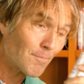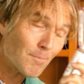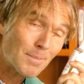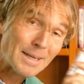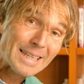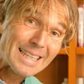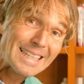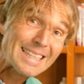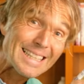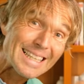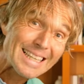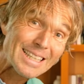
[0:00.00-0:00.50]
But
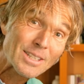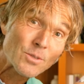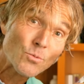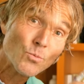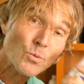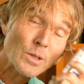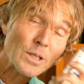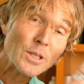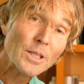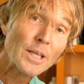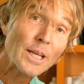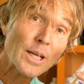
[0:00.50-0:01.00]
is this
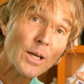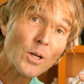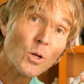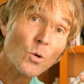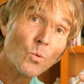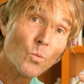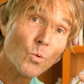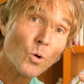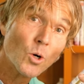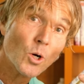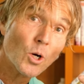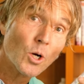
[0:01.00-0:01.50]
really gonna
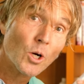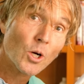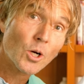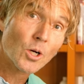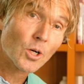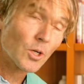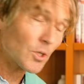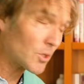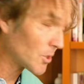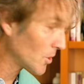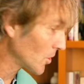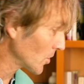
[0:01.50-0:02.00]
work
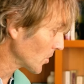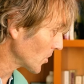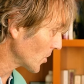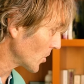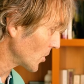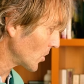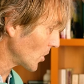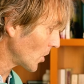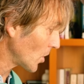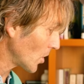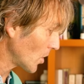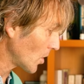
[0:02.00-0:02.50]
on your
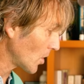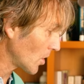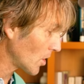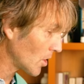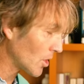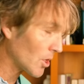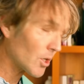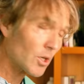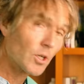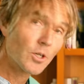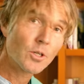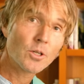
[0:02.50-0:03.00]

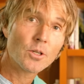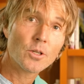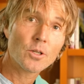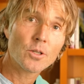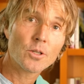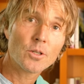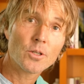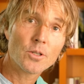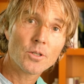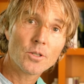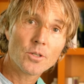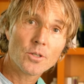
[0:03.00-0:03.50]
dog,
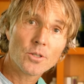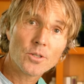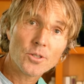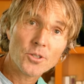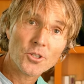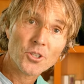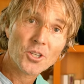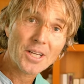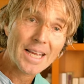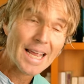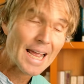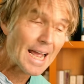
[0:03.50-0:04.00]

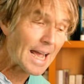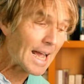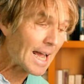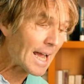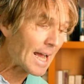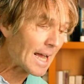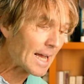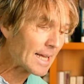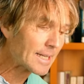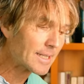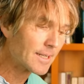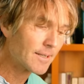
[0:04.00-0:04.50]
your
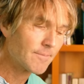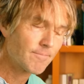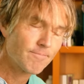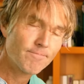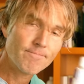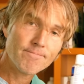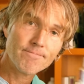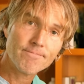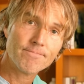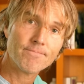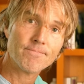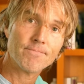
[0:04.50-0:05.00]
cat?
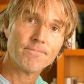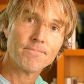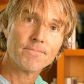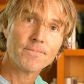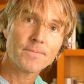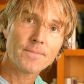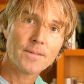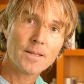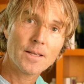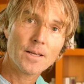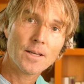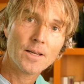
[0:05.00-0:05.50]
Hmm.
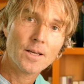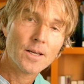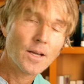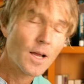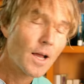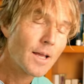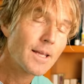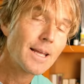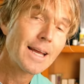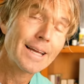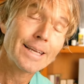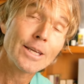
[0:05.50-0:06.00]

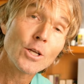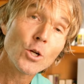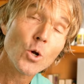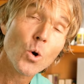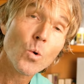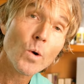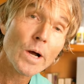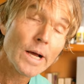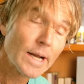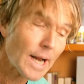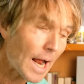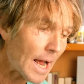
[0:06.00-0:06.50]
You know
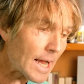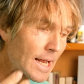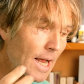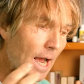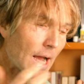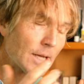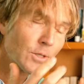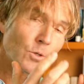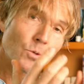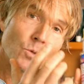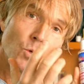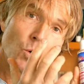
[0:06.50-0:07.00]
what? I,
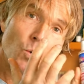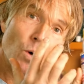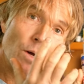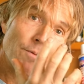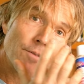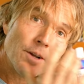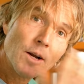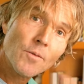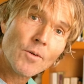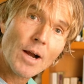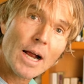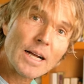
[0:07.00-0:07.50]
I don't know. I've
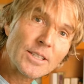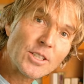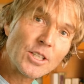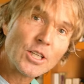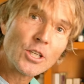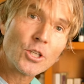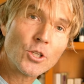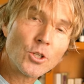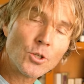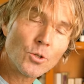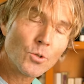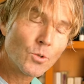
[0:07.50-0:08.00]
never
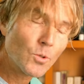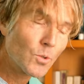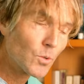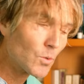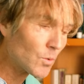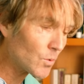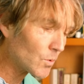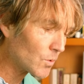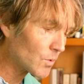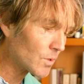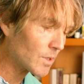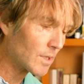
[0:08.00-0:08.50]
actually
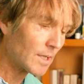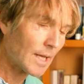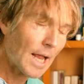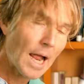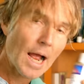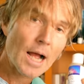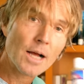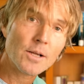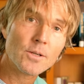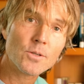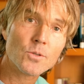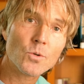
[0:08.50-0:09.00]
used
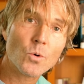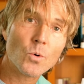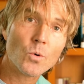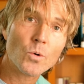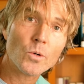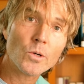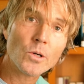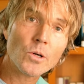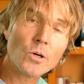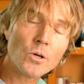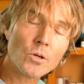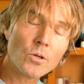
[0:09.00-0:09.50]
castor
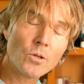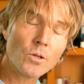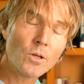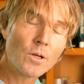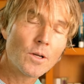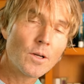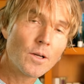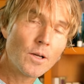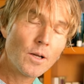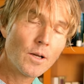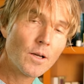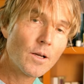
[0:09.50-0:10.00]
oil
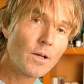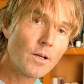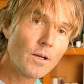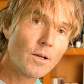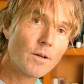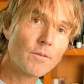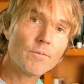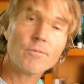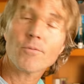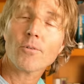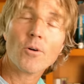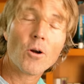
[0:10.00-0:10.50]

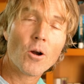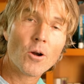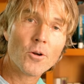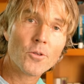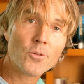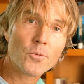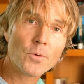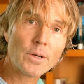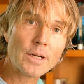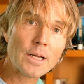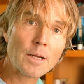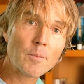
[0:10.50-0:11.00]
uh, for
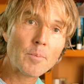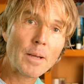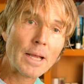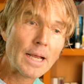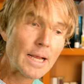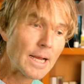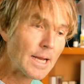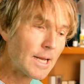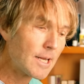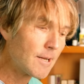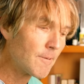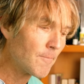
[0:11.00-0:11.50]
arthritic
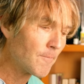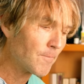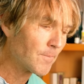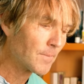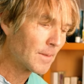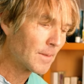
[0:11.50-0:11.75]
pain.